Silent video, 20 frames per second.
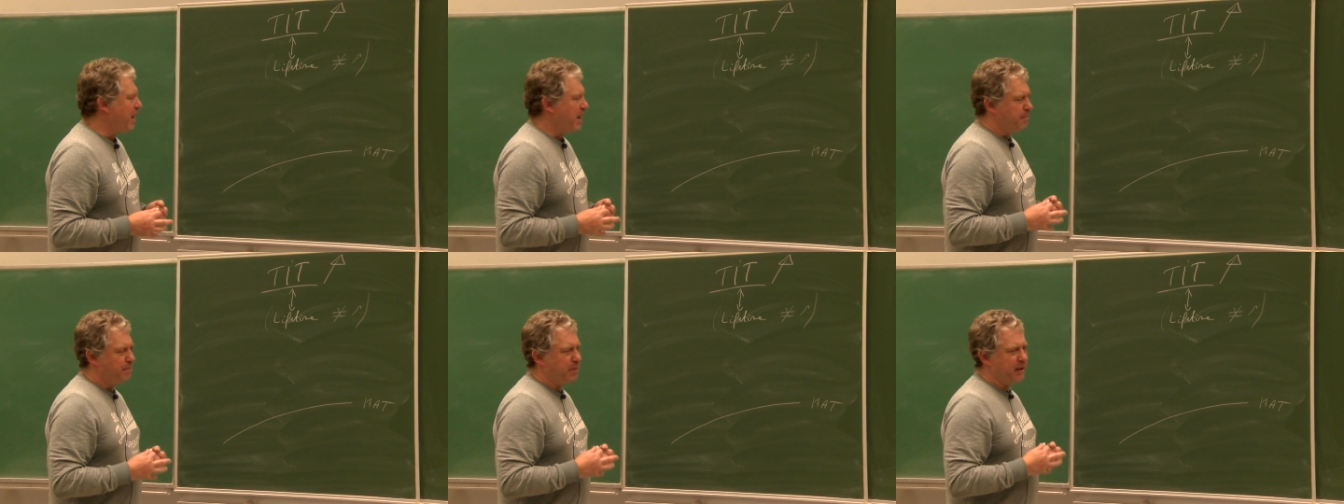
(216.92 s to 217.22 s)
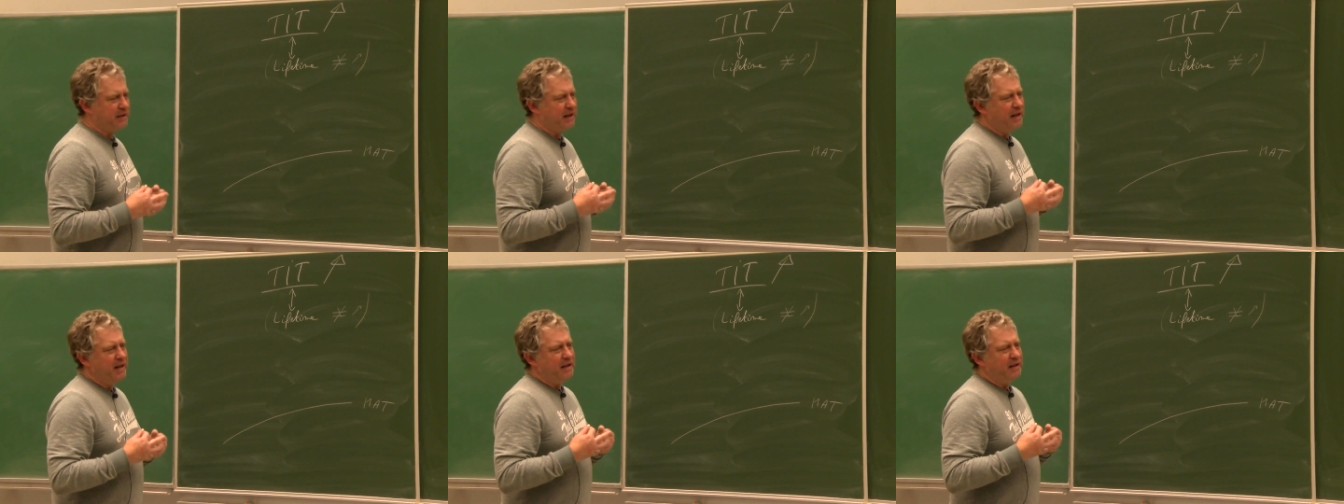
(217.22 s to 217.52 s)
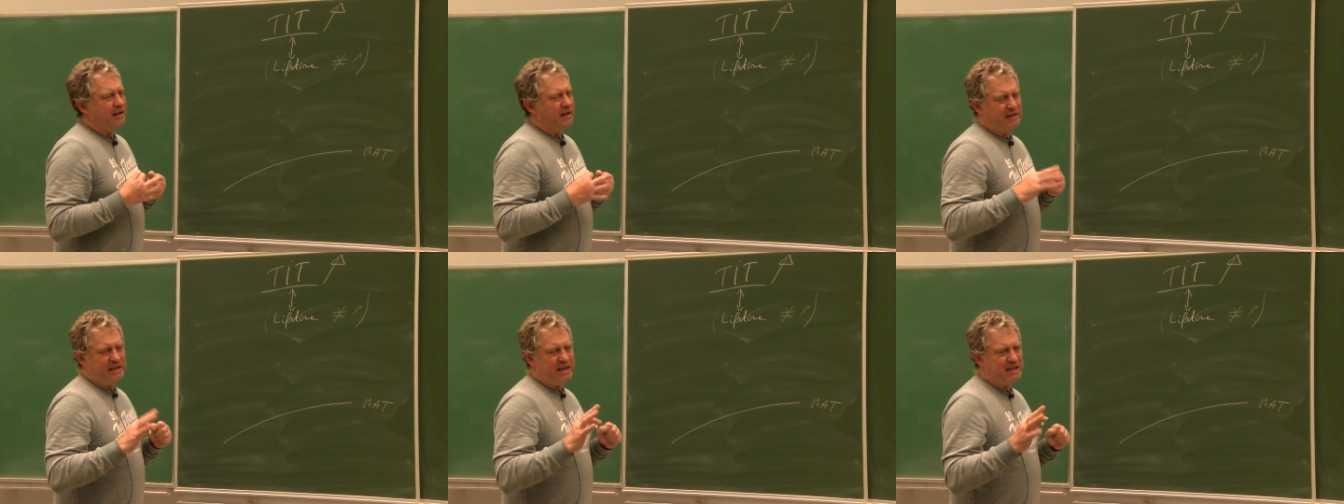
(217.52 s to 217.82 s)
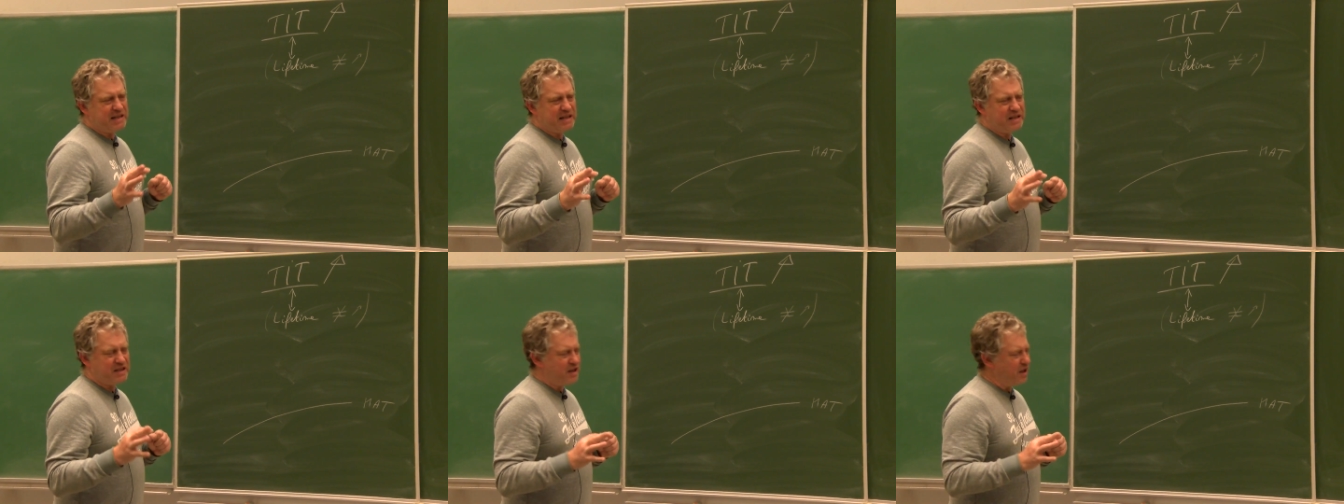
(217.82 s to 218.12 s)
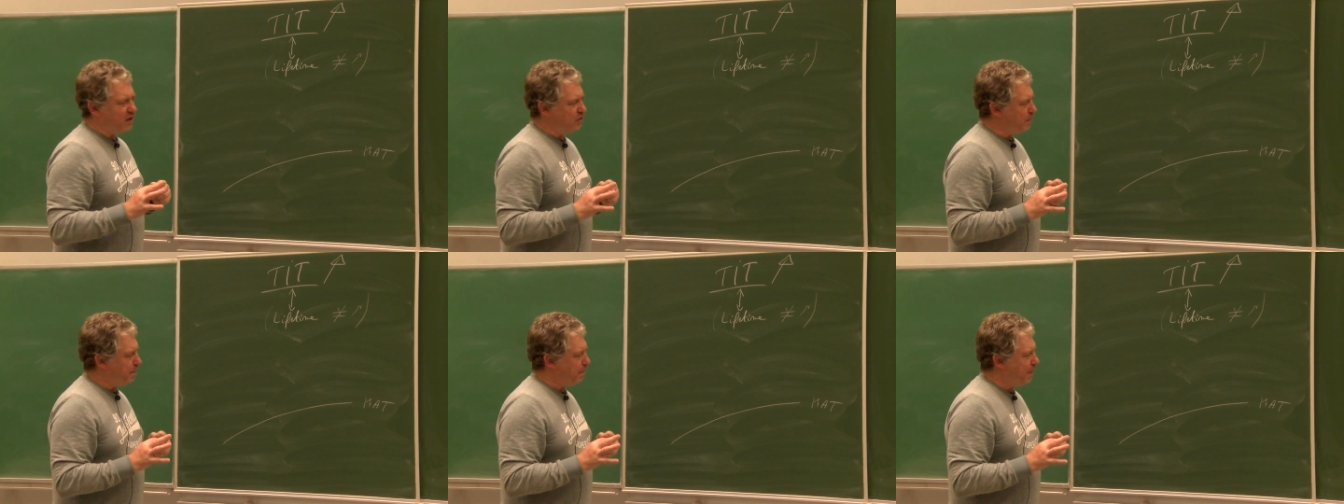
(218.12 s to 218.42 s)
But this is
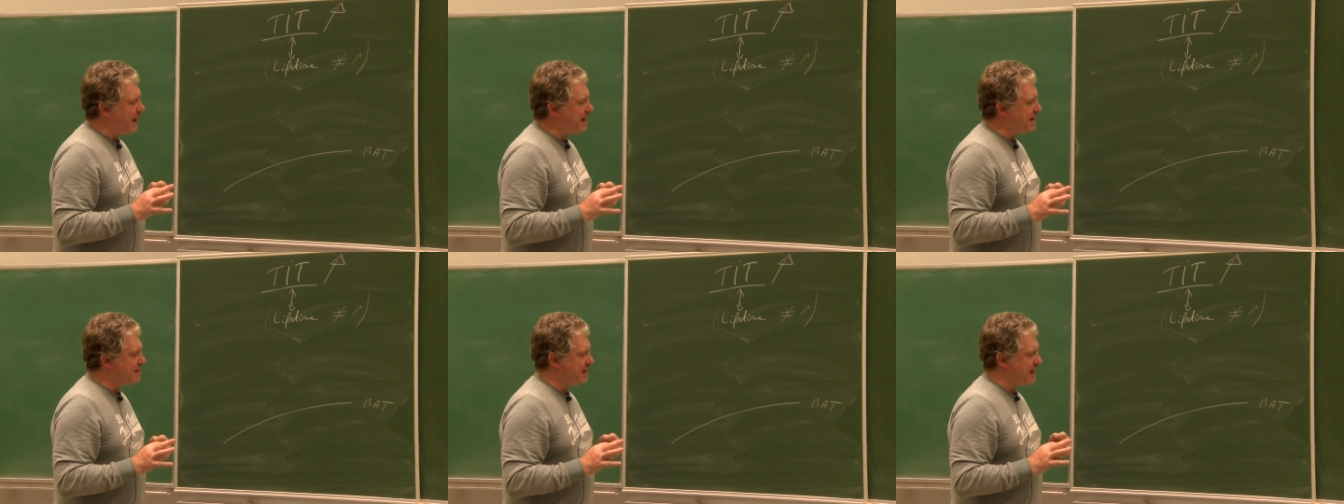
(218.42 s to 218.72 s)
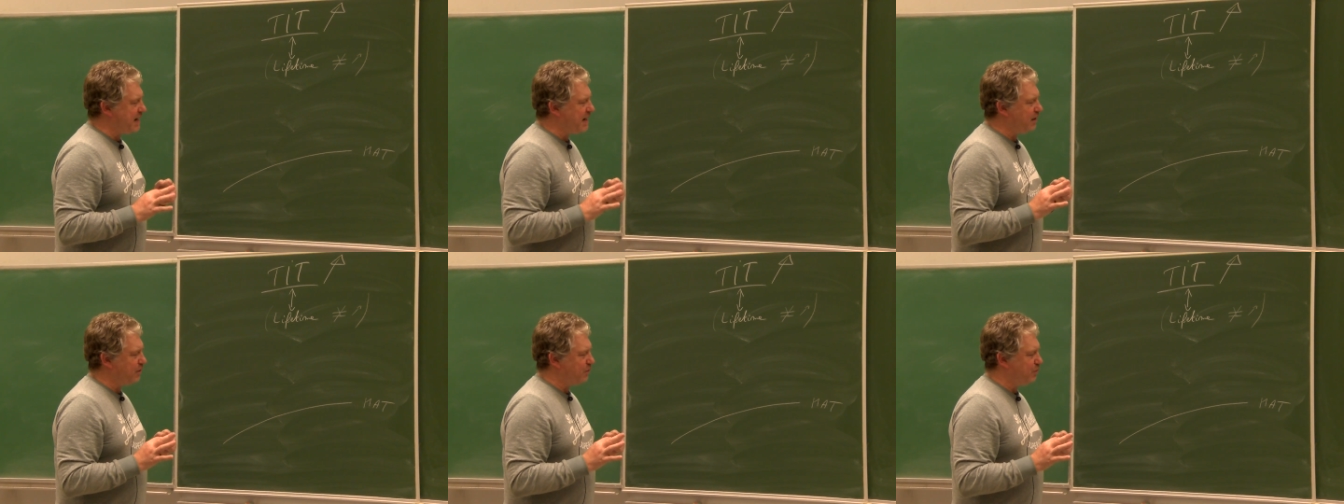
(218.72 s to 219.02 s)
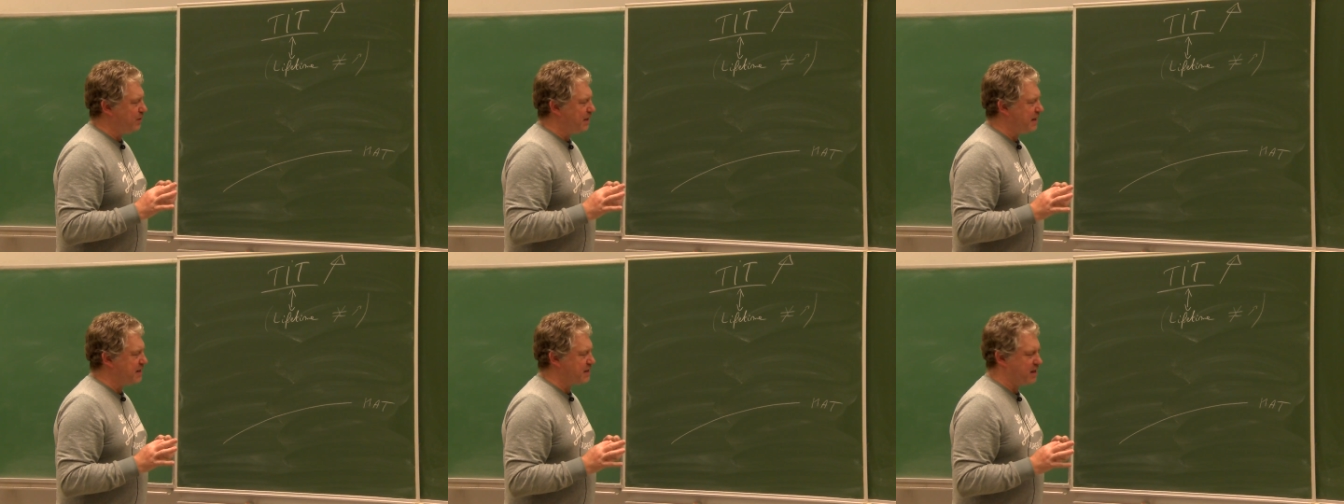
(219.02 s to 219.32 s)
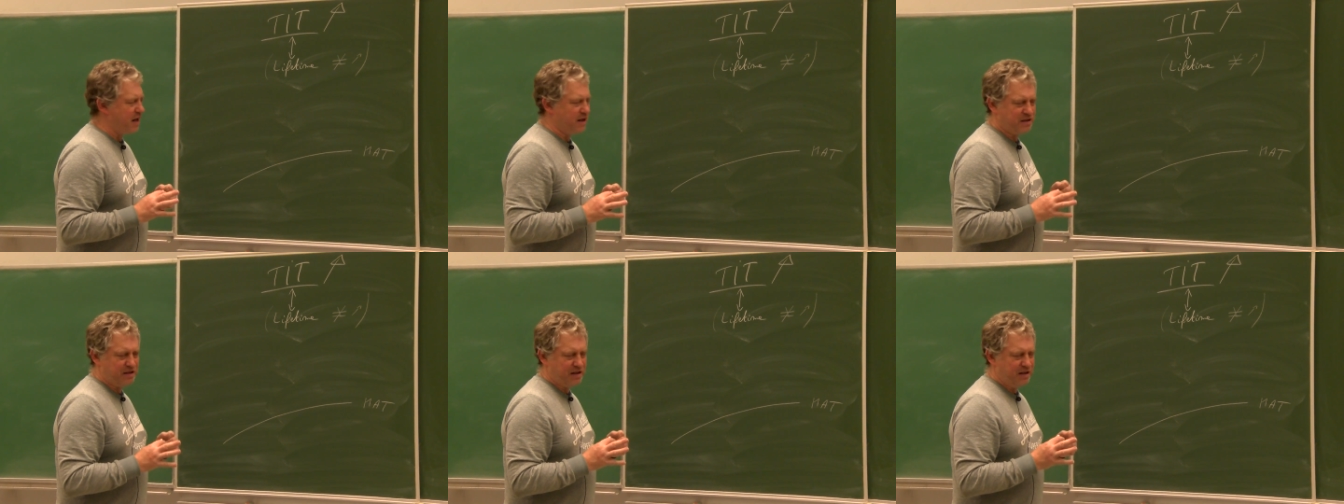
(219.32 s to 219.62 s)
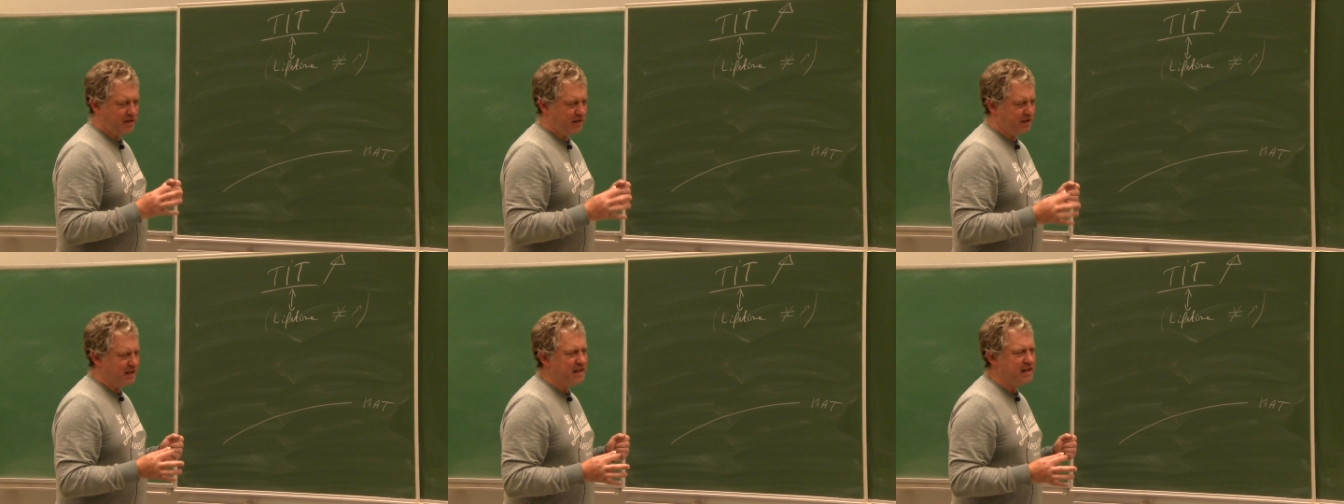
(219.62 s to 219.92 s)
not the place here to discuss
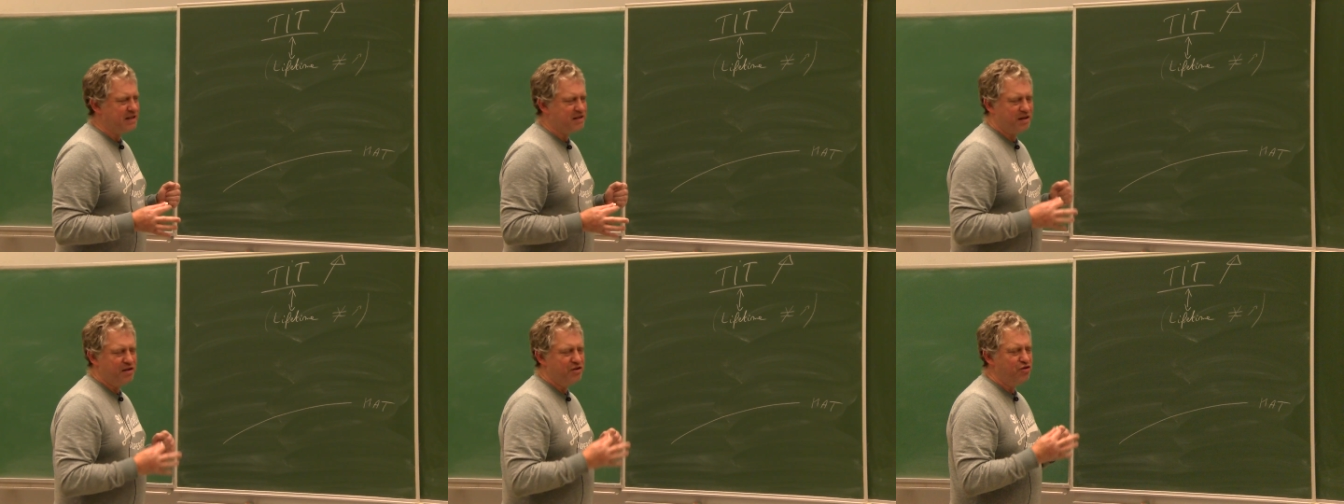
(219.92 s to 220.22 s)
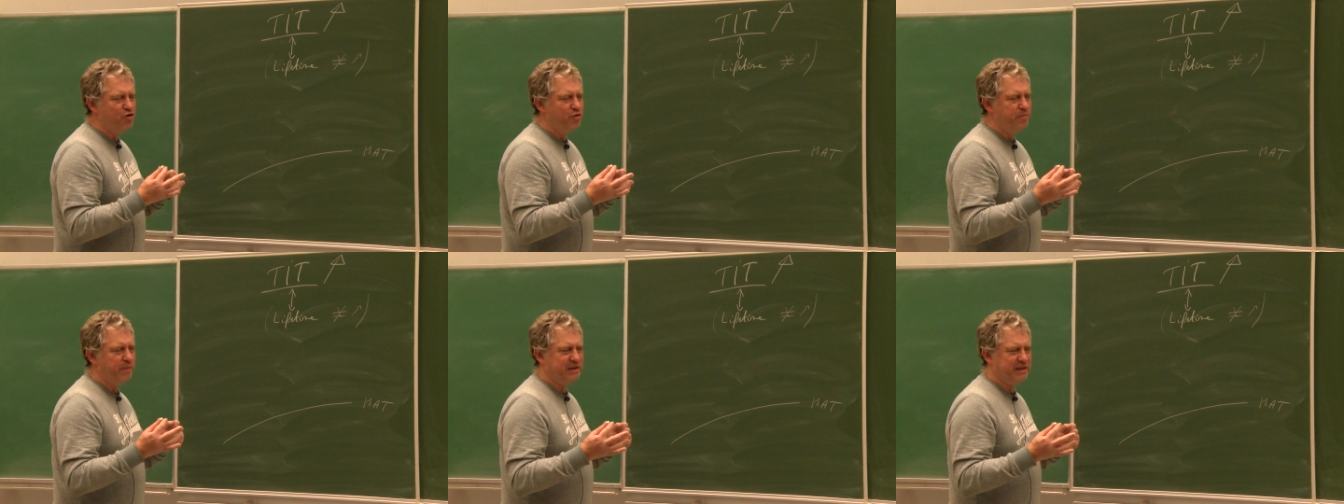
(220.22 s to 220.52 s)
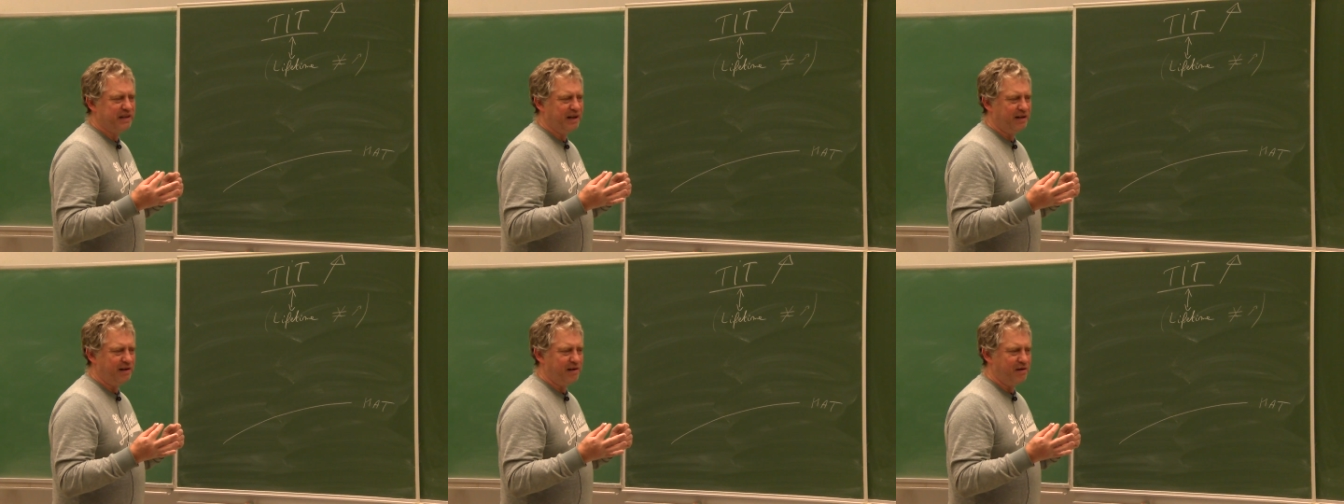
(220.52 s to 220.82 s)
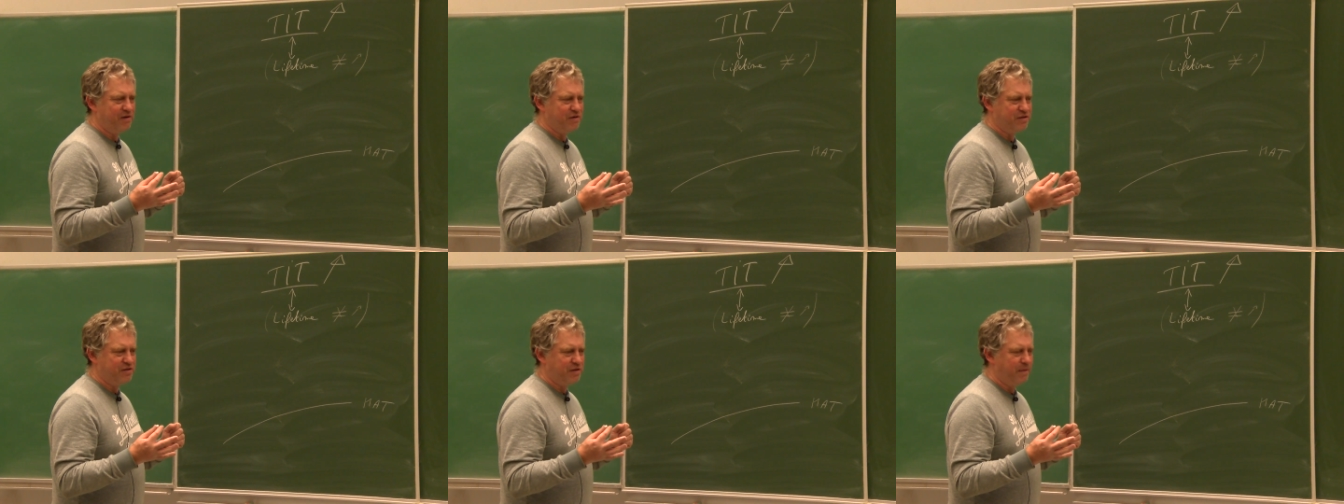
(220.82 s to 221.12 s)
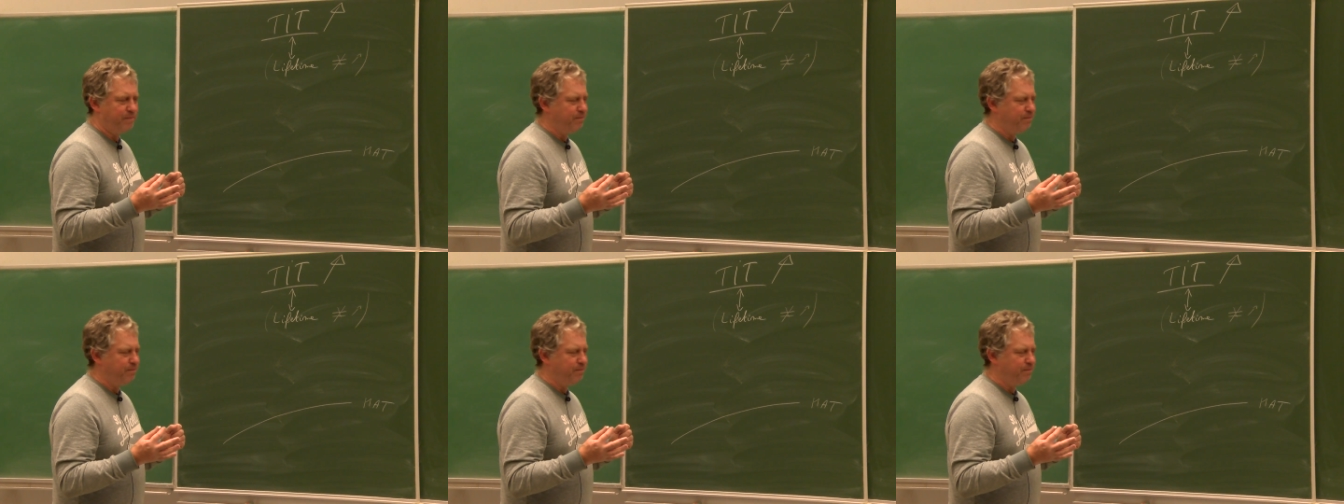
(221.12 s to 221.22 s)
these new materials.